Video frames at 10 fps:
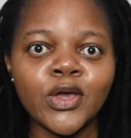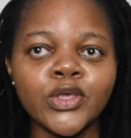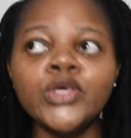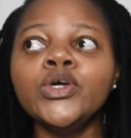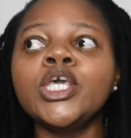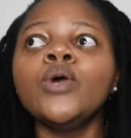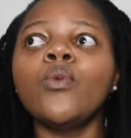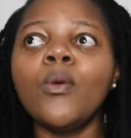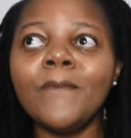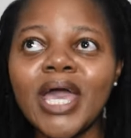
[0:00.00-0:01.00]
He
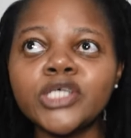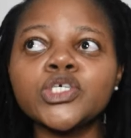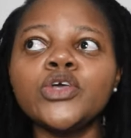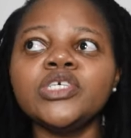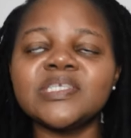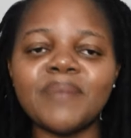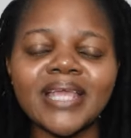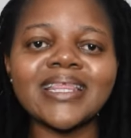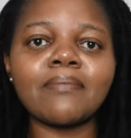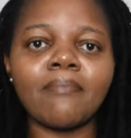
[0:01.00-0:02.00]
will make sure you
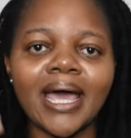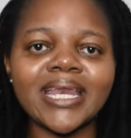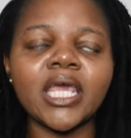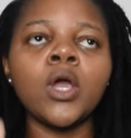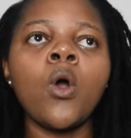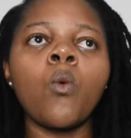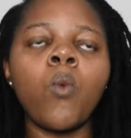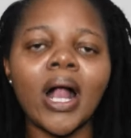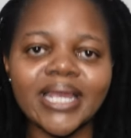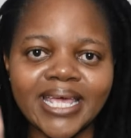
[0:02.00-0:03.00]
spend that money
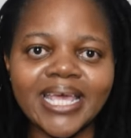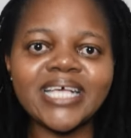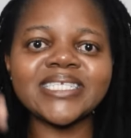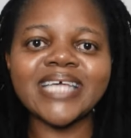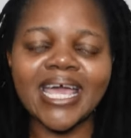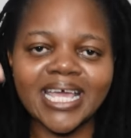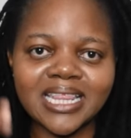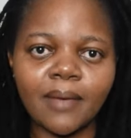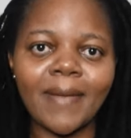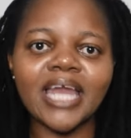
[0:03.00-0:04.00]
while he's
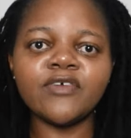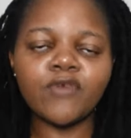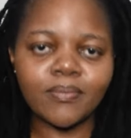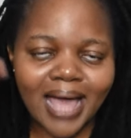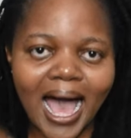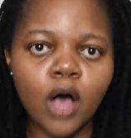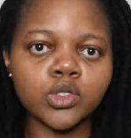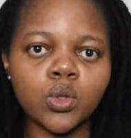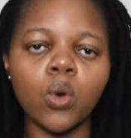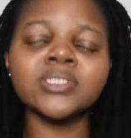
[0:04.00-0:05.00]
taking the money from the
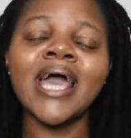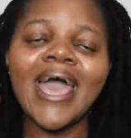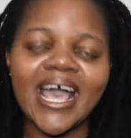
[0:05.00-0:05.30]
household